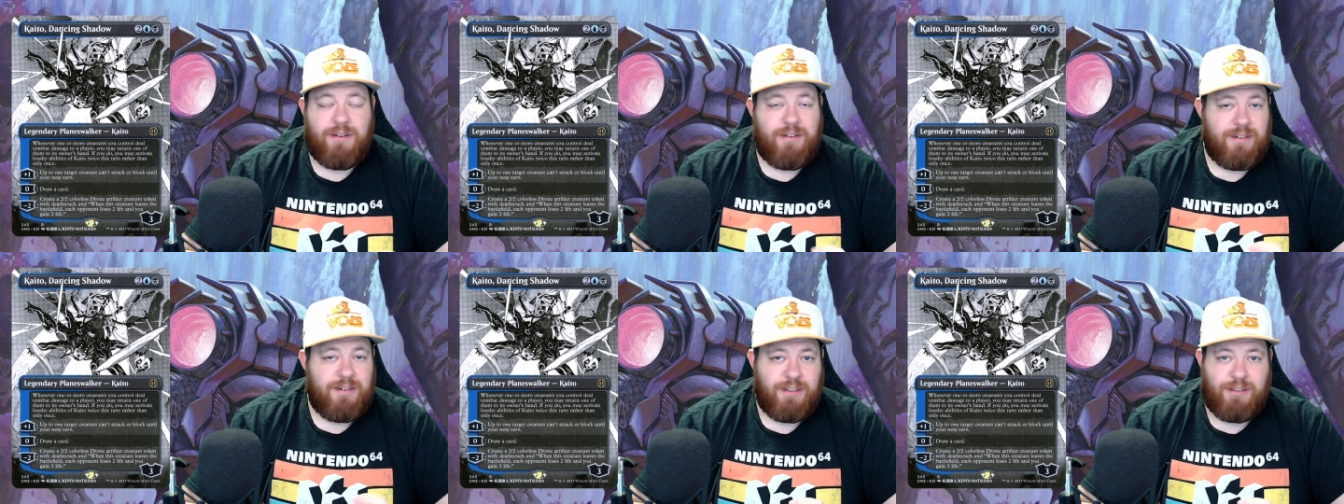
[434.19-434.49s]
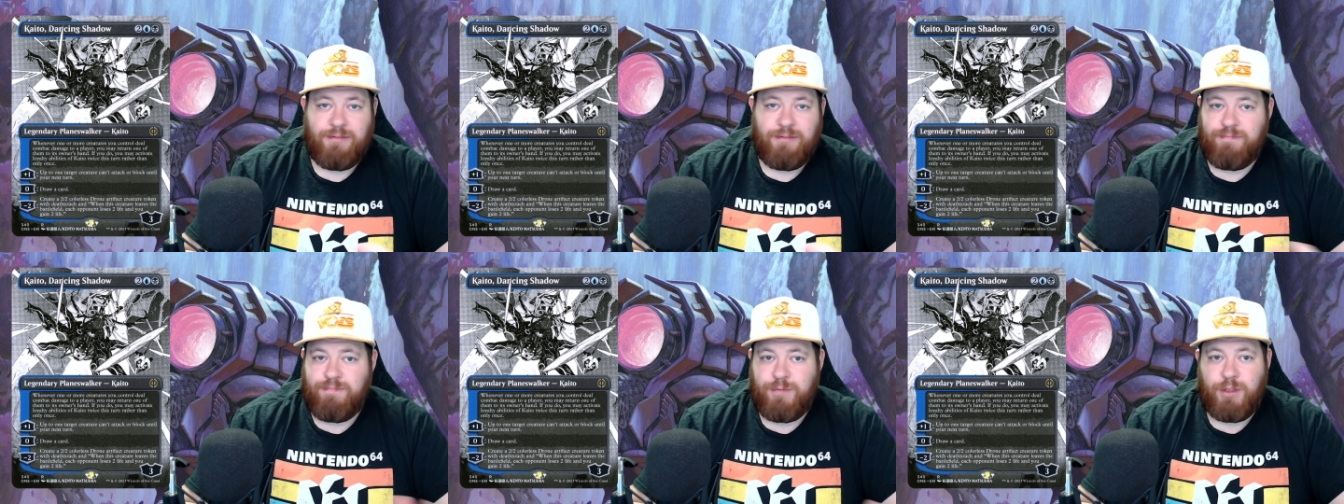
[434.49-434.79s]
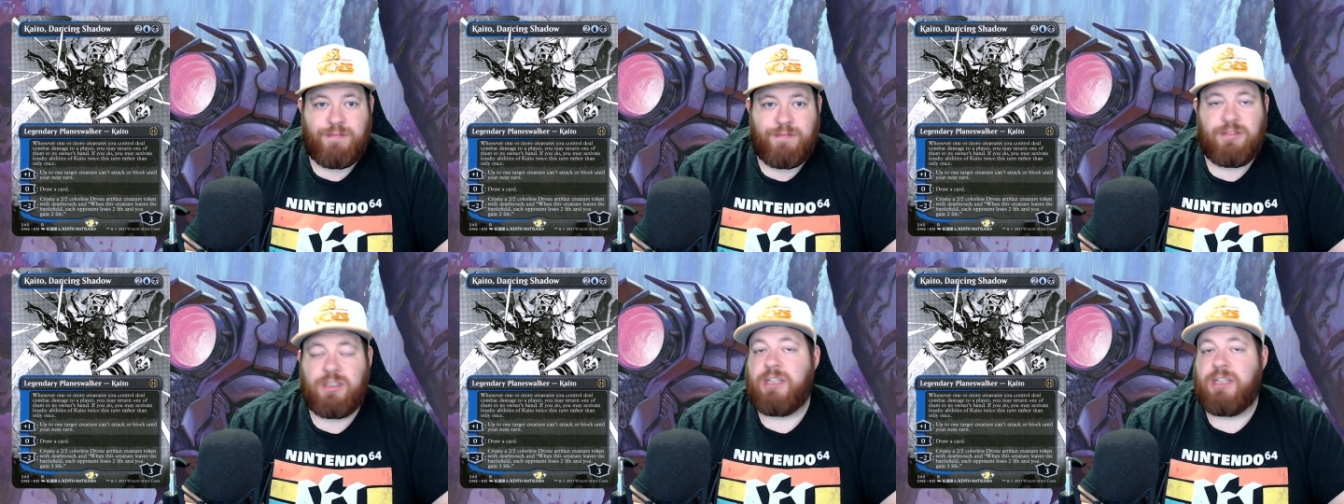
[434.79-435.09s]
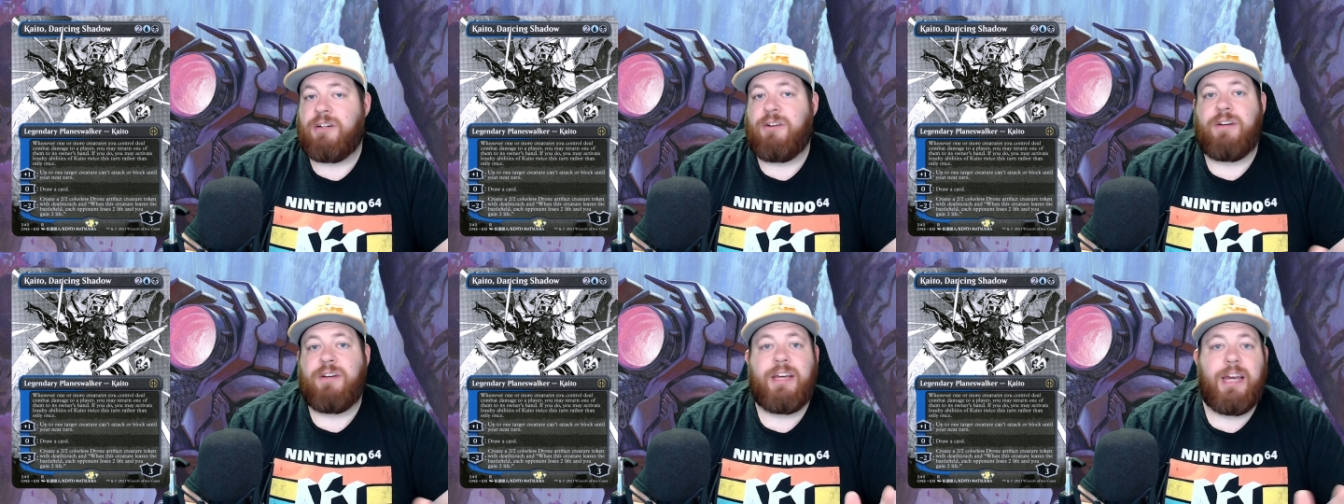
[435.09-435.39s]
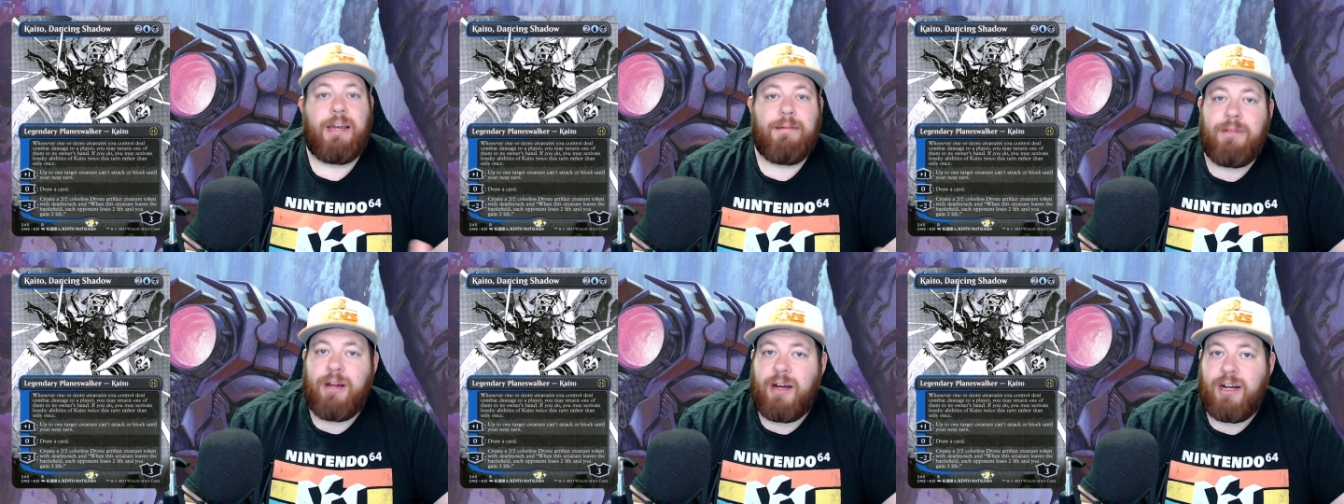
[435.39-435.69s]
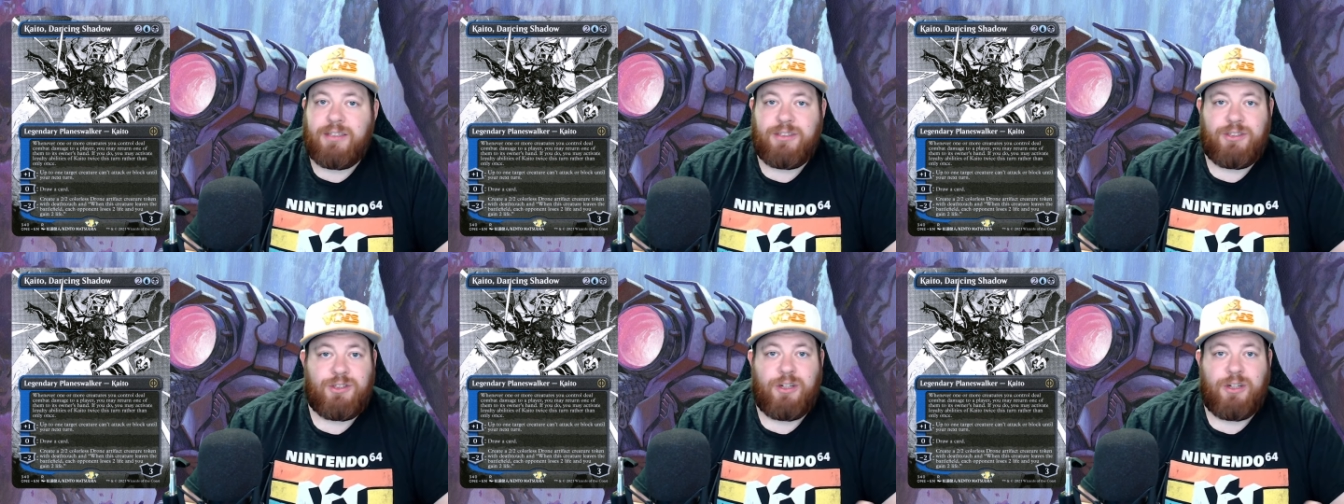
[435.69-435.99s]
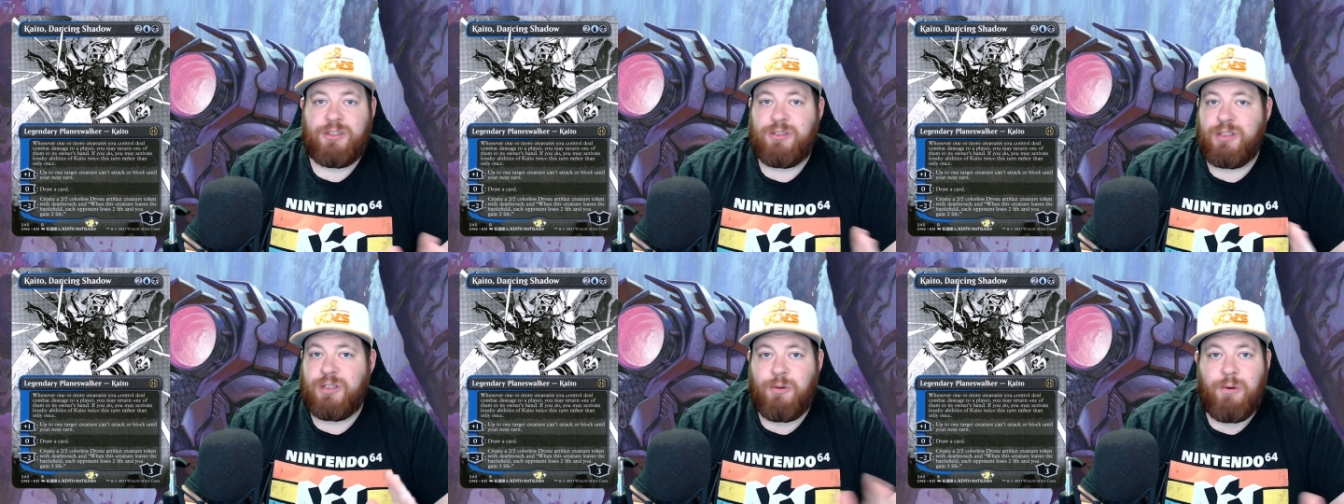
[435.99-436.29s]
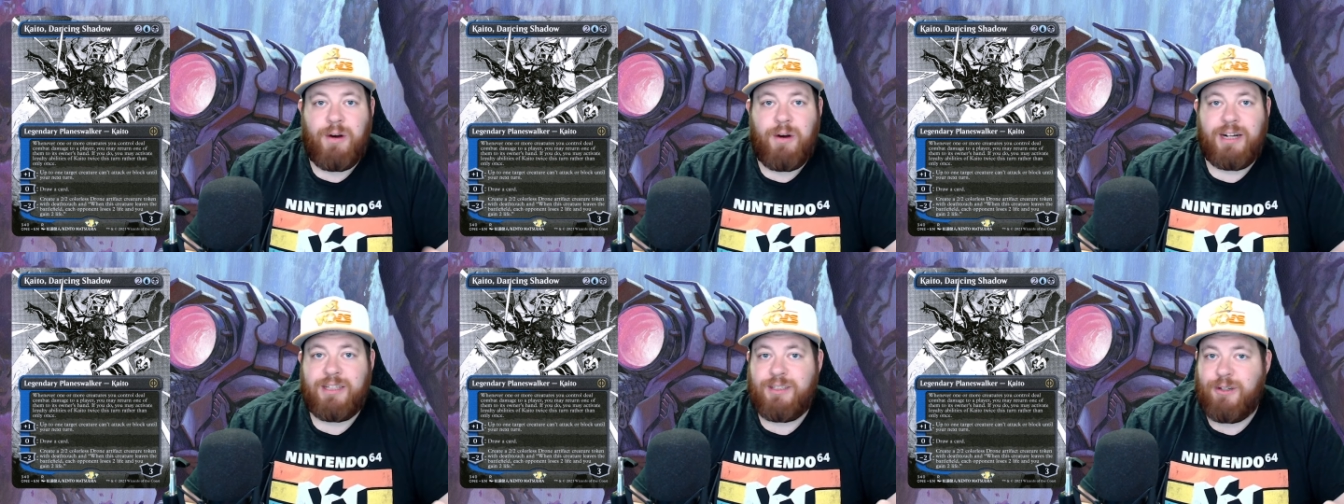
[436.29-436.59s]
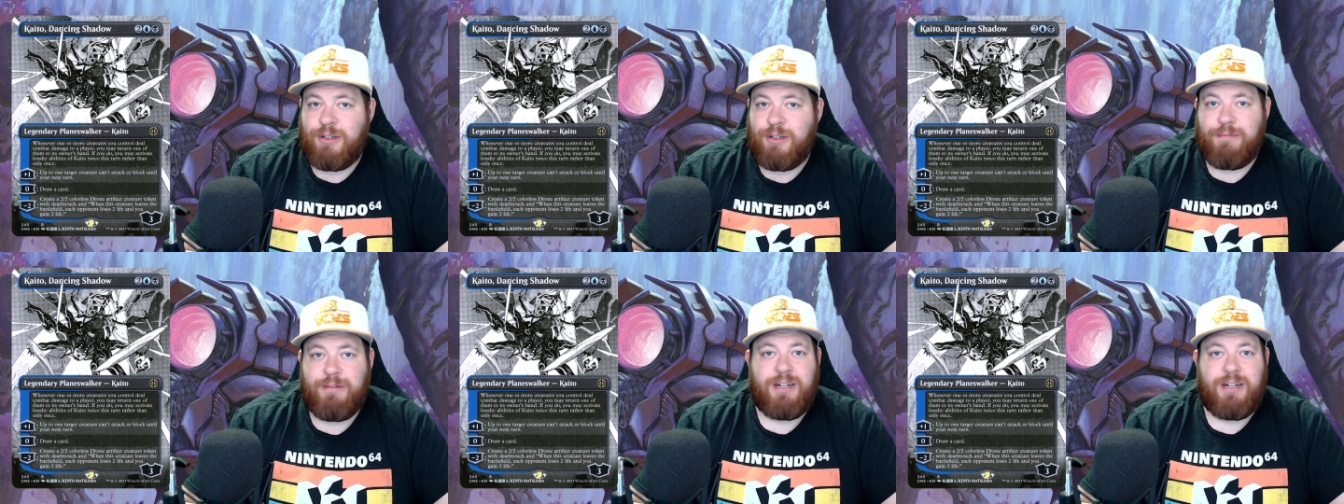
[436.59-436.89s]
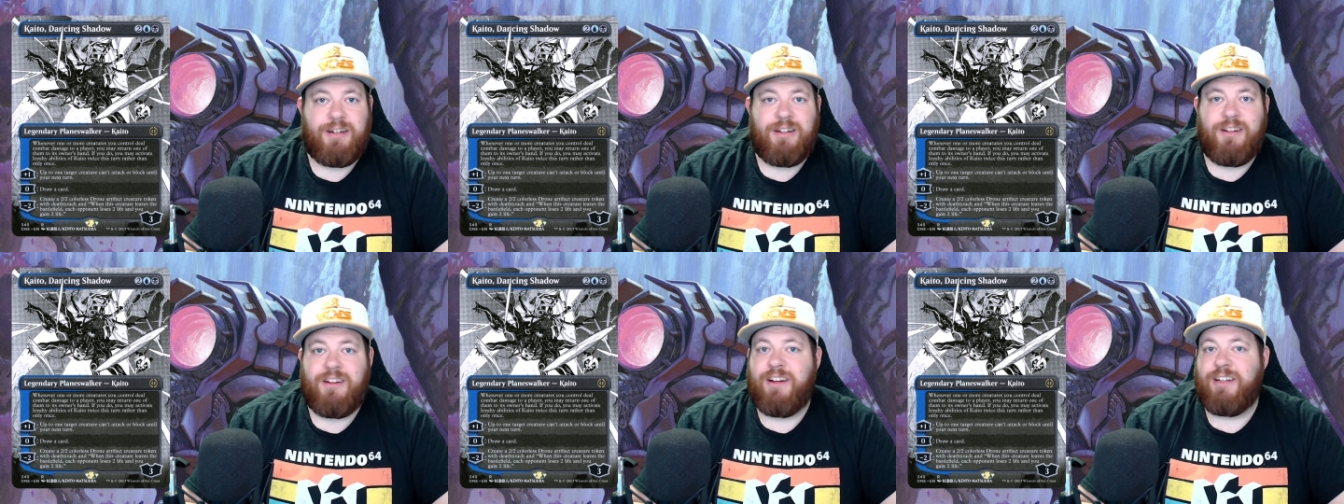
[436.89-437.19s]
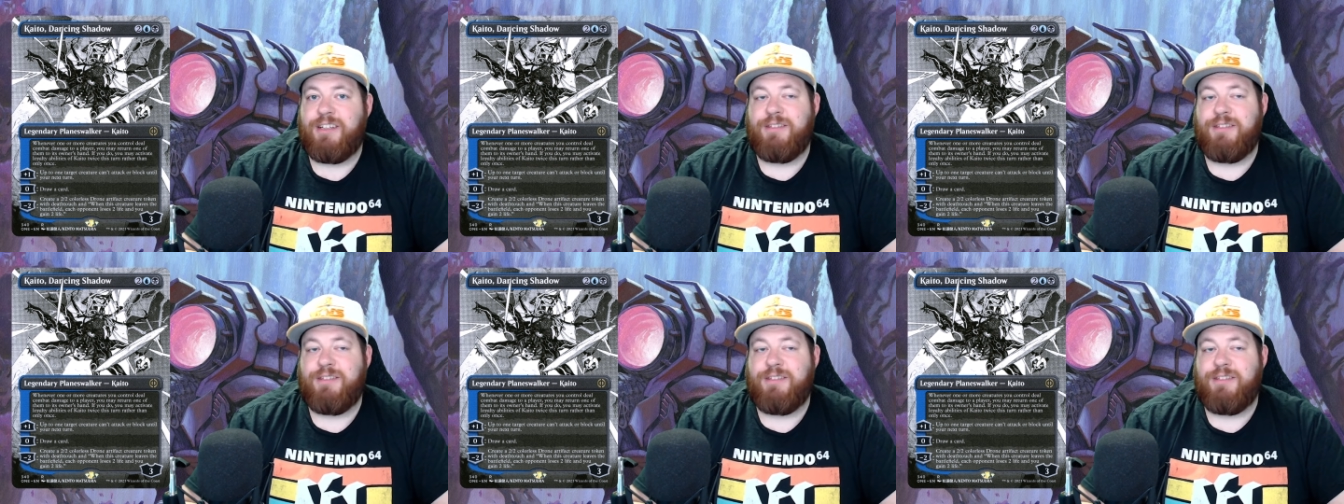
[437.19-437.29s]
You've seen it on game nights. Josh Lee Kwai talk about it a lot.